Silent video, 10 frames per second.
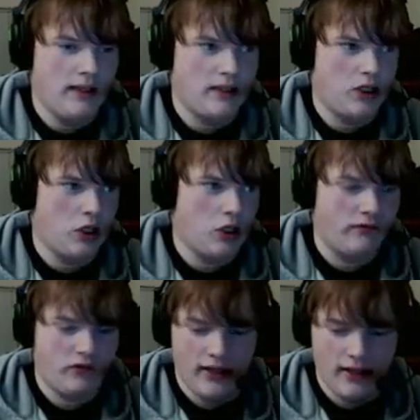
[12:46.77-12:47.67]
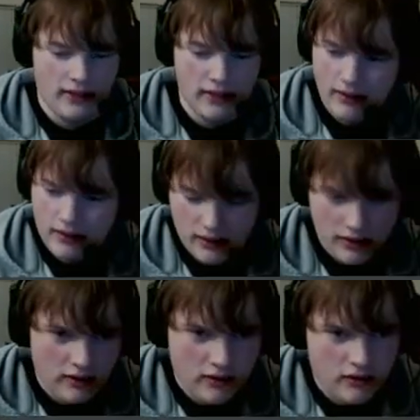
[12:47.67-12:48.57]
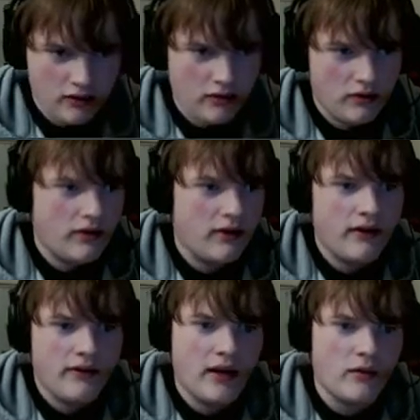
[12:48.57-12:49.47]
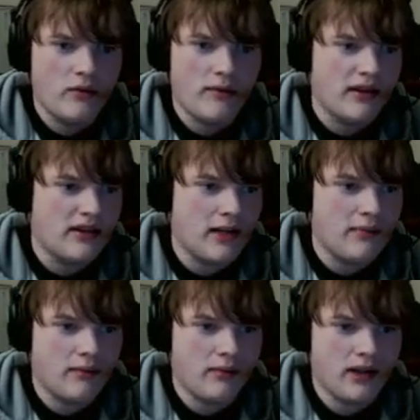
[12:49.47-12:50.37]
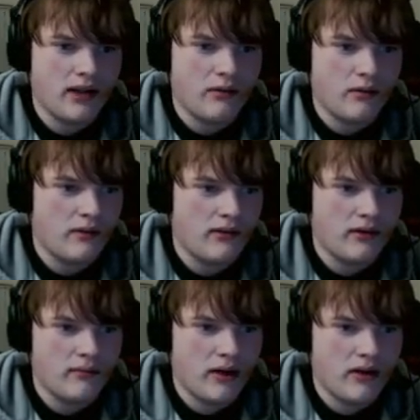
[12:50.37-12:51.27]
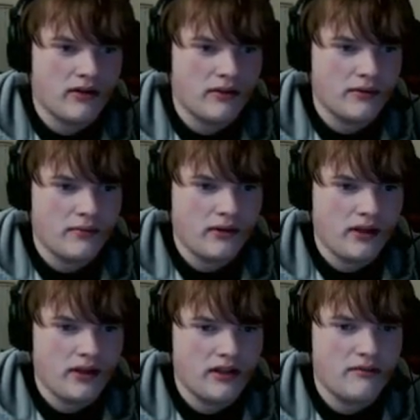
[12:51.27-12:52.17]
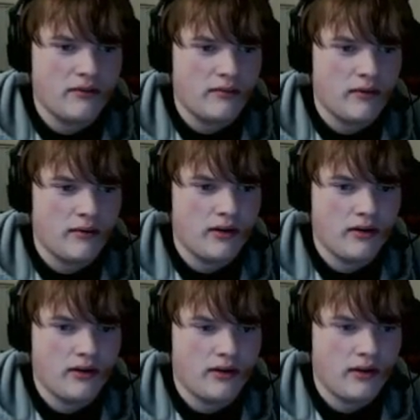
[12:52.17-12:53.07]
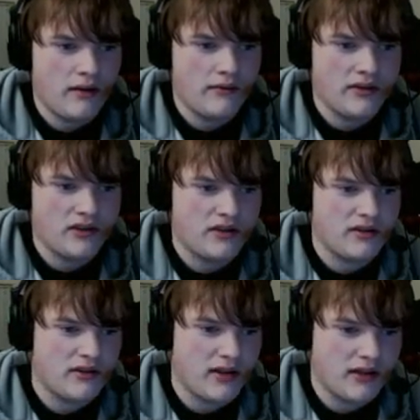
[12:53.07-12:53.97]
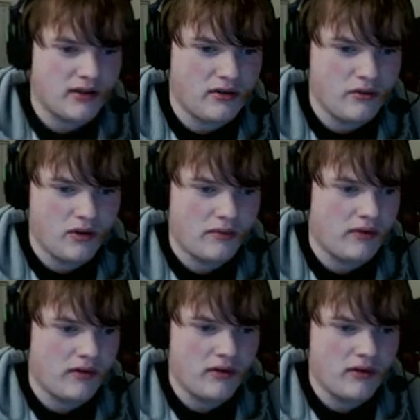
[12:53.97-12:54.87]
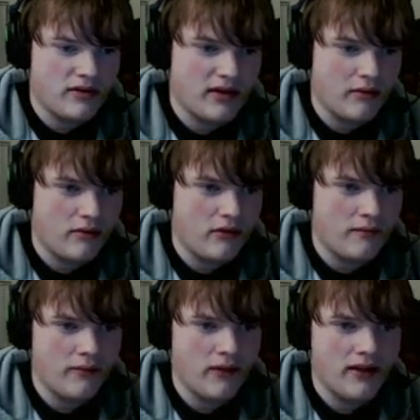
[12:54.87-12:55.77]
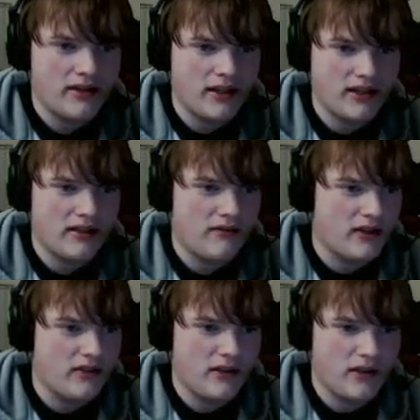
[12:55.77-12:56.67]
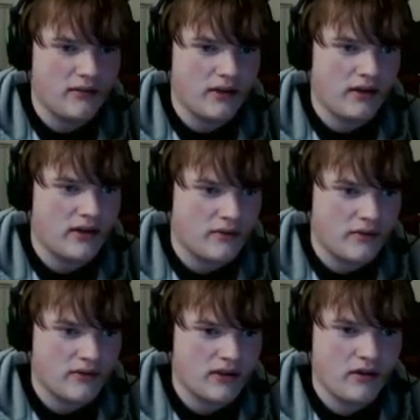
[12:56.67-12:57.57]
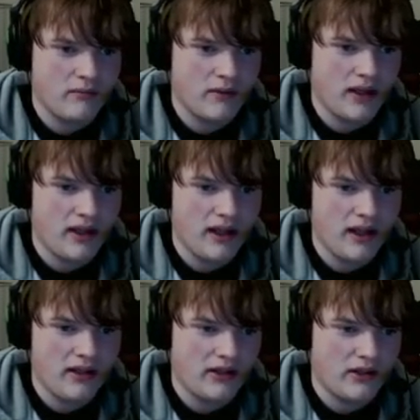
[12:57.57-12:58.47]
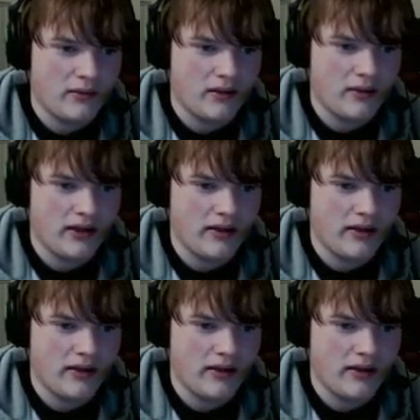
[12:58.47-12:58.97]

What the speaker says: his girlfriend. That room at the top of the planet, the one with all the bottles, it was really getting to me. Maybe I was just distracted. Who went up there and used that room? As I exited the factory, I didn't recognize where I was going. My head ached terribly and my